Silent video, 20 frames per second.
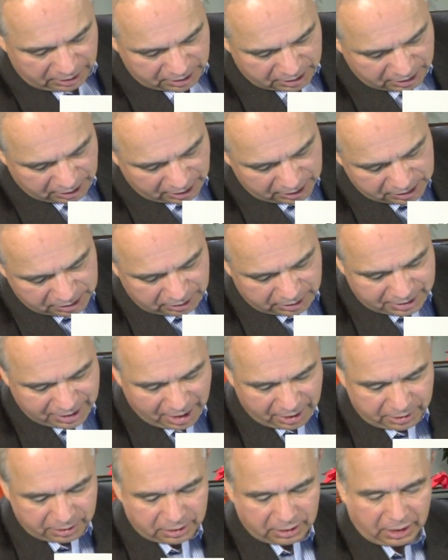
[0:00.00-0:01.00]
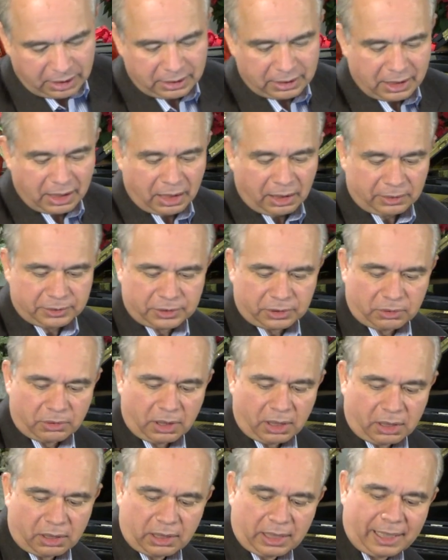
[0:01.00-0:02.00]
this case, the tenor and the alto
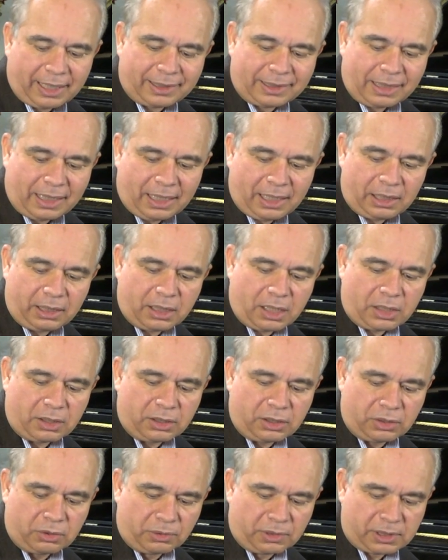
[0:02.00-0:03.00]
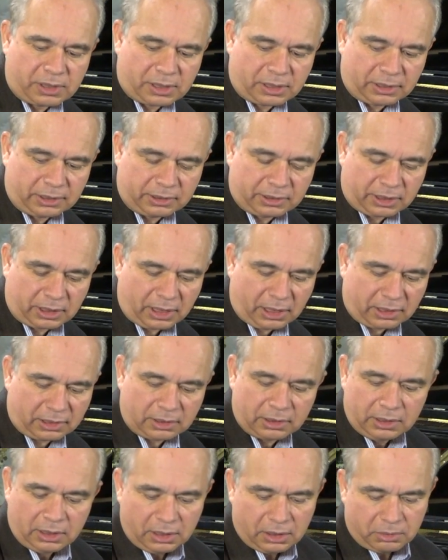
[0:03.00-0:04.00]
are at a unison together,
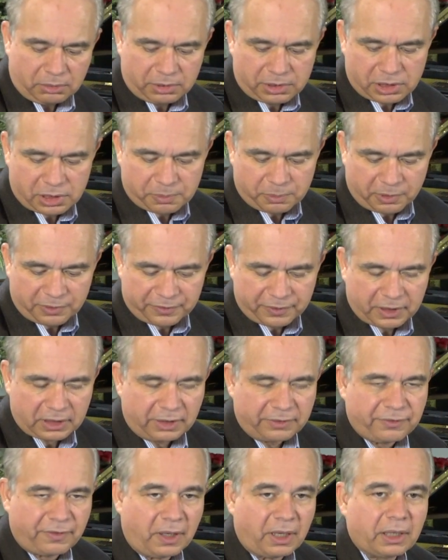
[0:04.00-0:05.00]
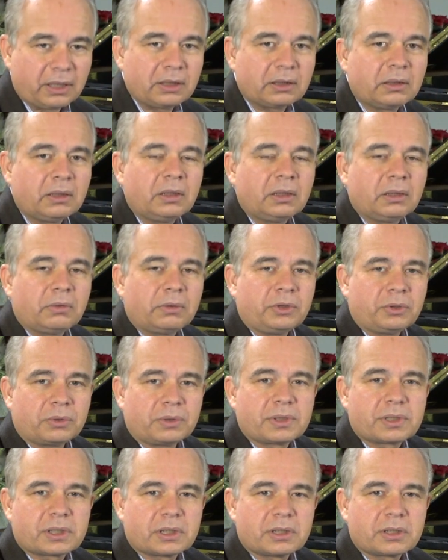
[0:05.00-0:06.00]
which is perfectly fine.
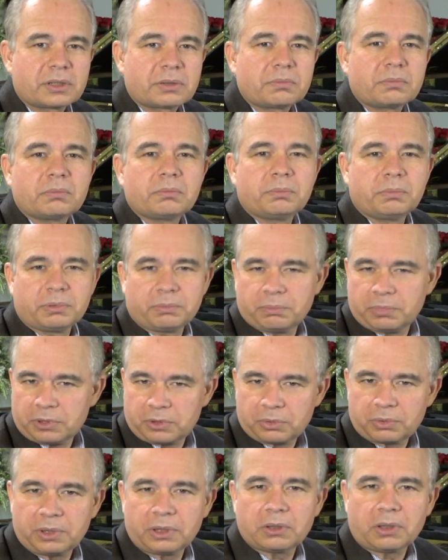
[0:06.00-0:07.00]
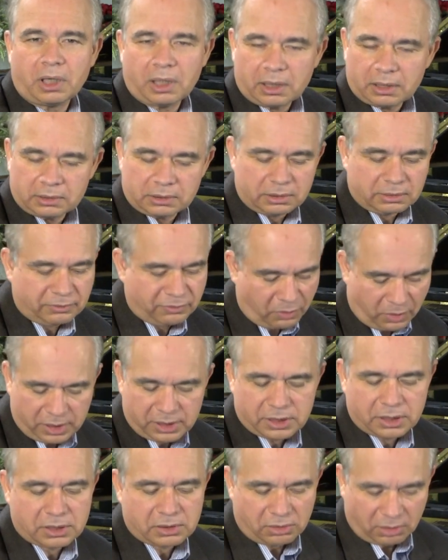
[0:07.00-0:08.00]
Unisons between
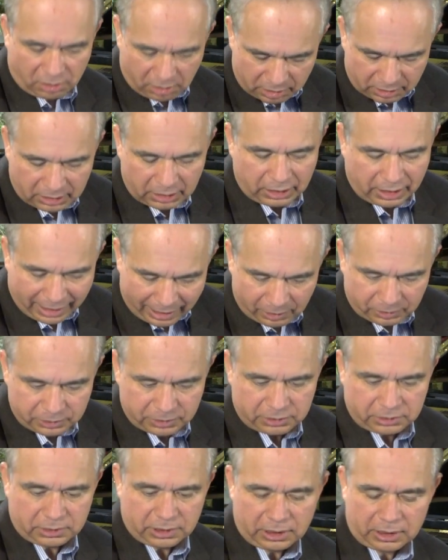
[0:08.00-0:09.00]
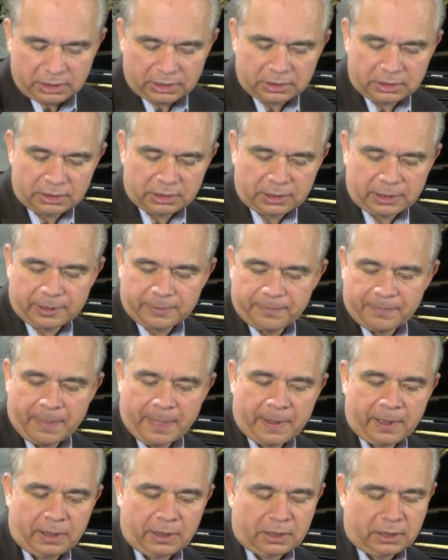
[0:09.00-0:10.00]
voices are allowed, and
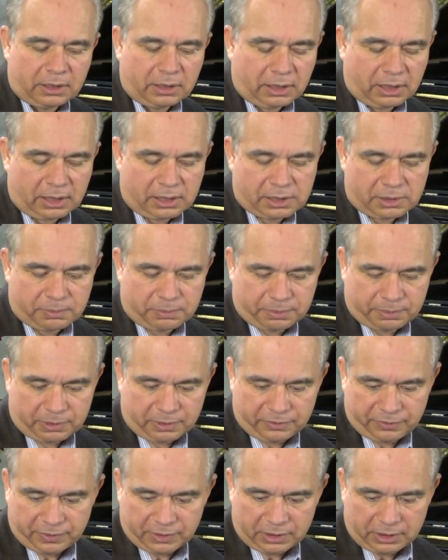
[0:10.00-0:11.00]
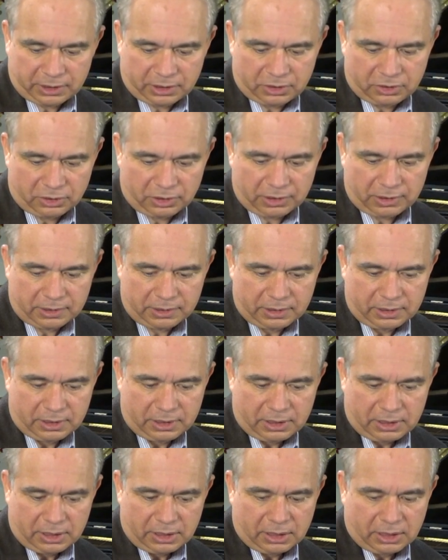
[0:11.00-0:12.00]
that's perfectly good.
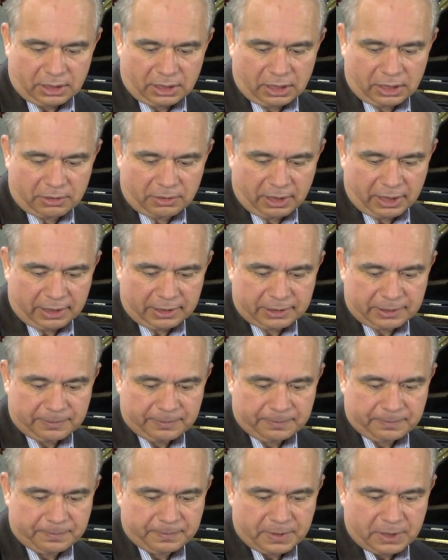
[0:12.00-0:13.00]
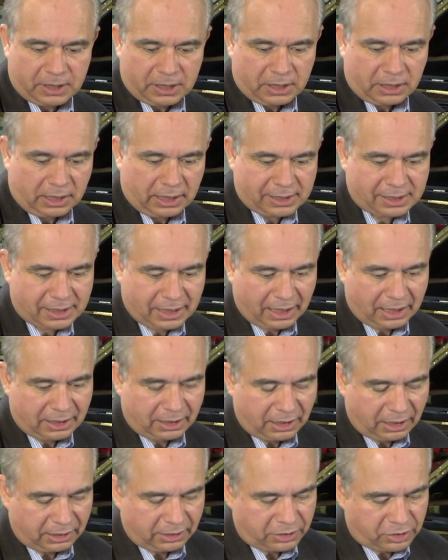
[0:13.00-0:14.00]
All right, let's take
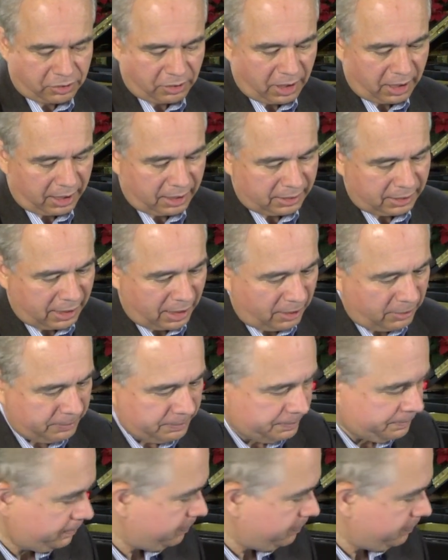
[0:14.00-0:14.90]
another triad now.